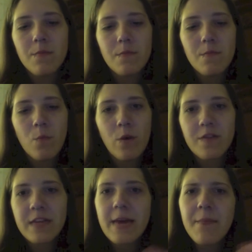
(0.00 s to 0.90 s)
with
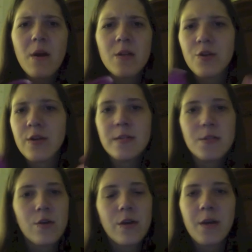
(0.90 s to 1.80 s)
tampons or
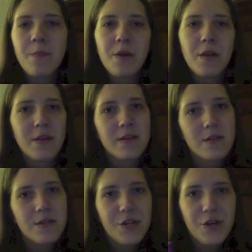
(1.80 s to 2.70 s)
inserting and putting things
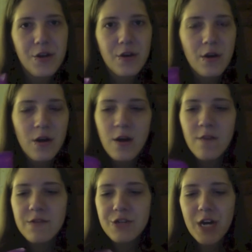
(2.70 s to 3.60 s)
into your
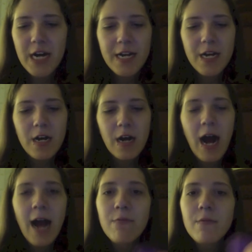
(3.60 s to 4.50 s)
vagina,
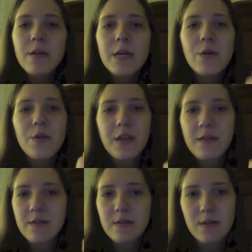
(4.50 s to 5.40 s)
I really don't think
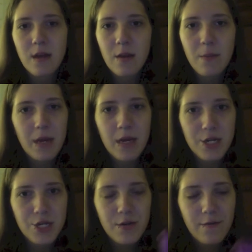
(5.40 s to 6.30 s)
this is going to be an
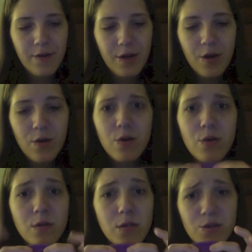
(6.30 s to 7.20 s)
issue for you. You
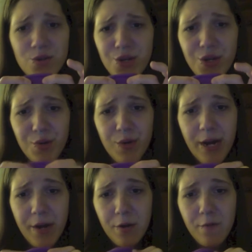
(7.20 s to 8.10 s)
still do your
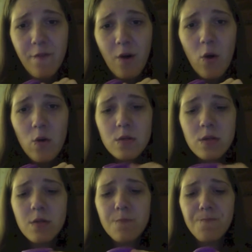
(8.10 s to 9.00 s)
regular
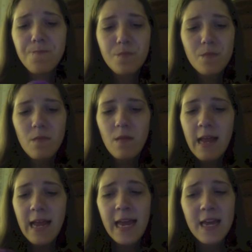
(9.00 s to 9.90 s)
folds
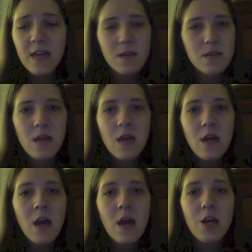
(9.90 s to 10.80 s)
and
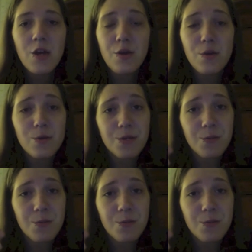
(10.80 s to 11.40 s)
you use some